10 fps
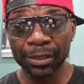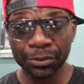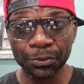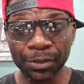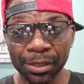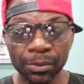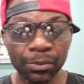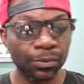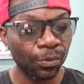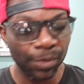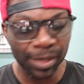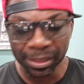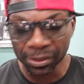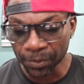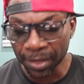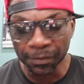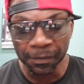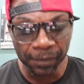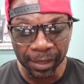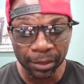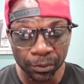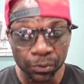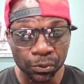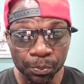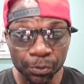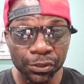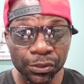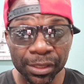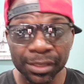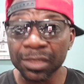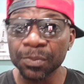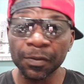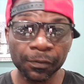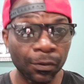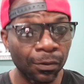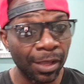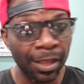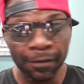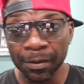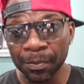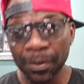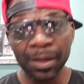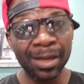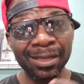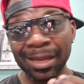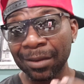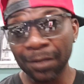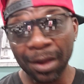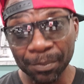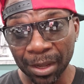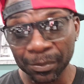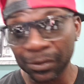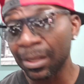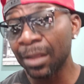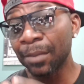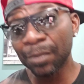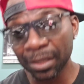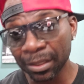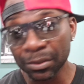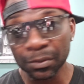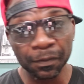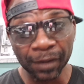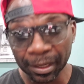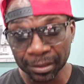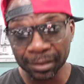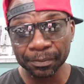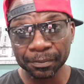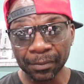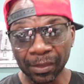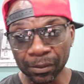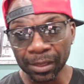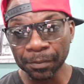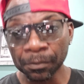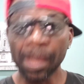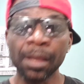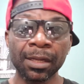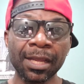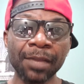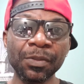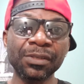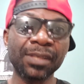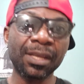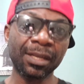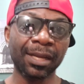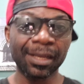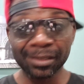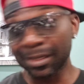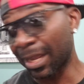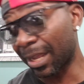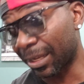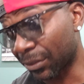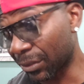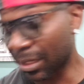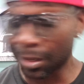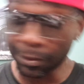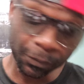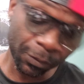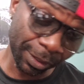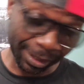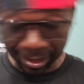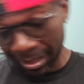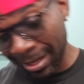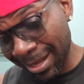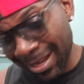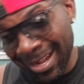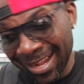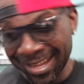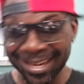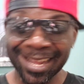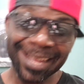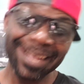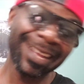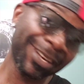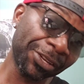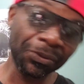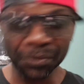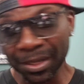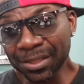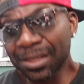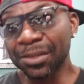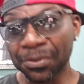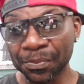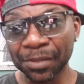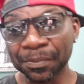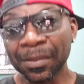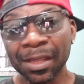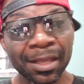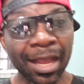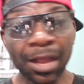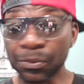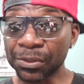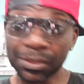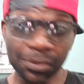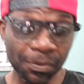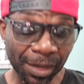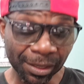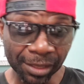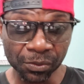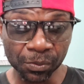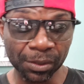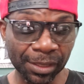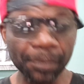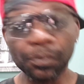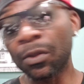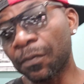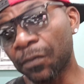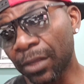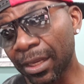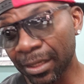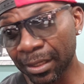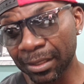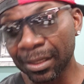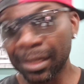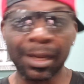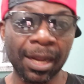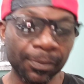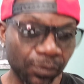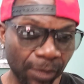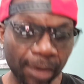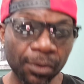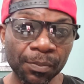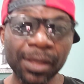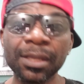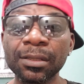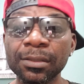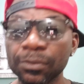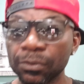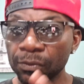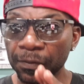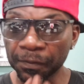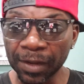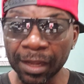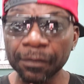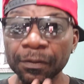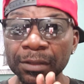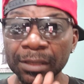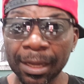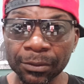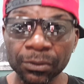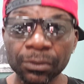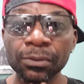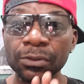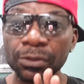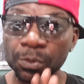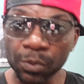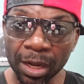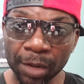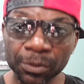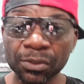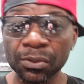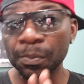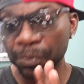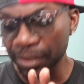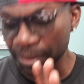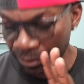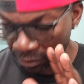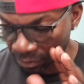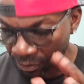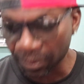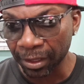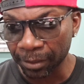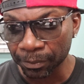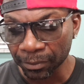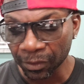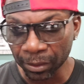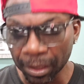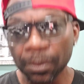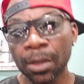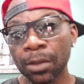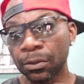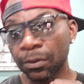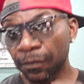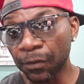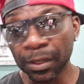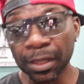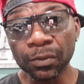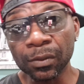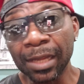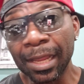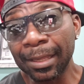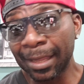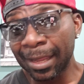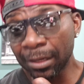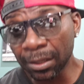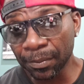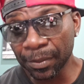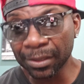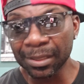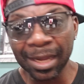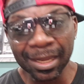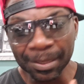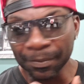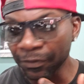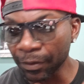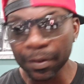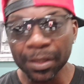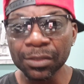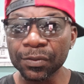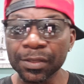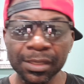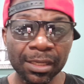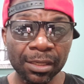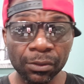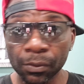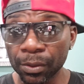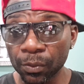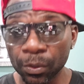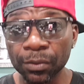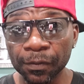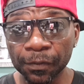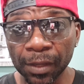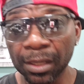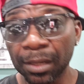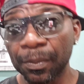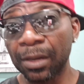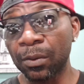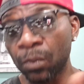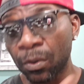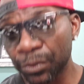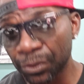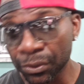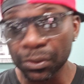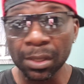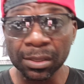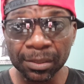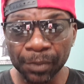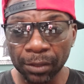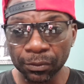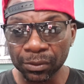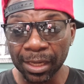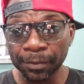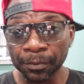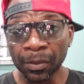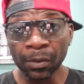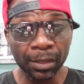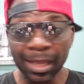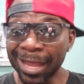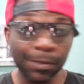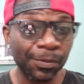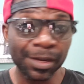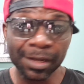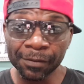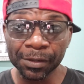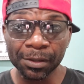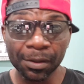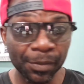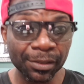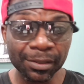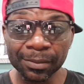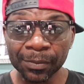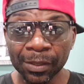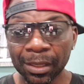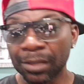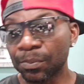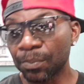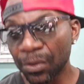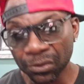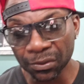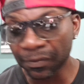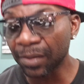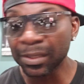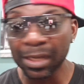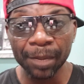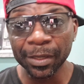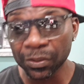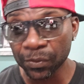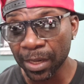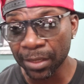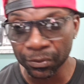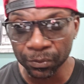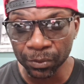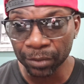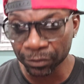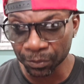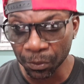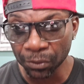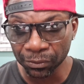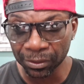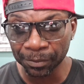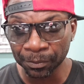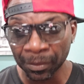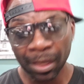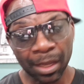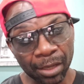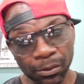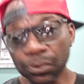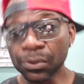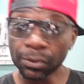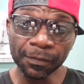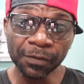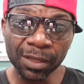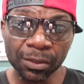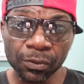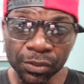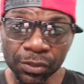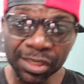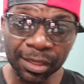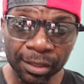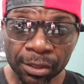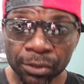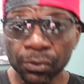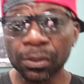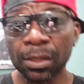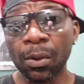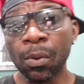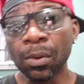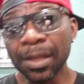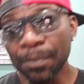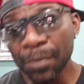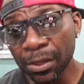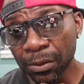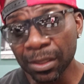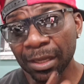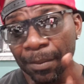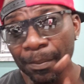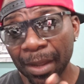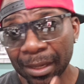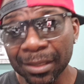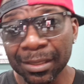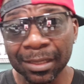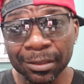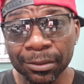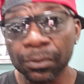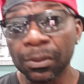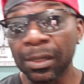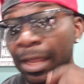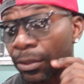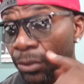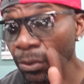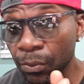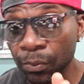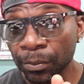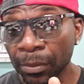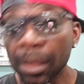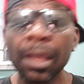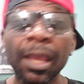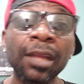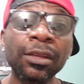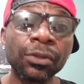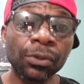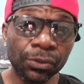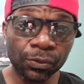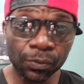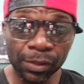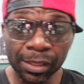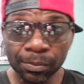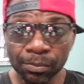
journey. We are trying to find those opportunities before everybody and their grandmama begins to find them. Okay, that being said, guys, yeah, I just got off work. I need to rest a little bit. I will see you in my next one. Okay, don't forget it. I'm trying to make it to 5,000 subscribers, so please subscribe. Okay, don't forget to like and comment. I am very interested in knowing what you think about what we just talked about today. Okay, I read every comment, and most of the time I try to respond to them. And also don't forget to share so that other millionaire minded attitude like you and yours truly,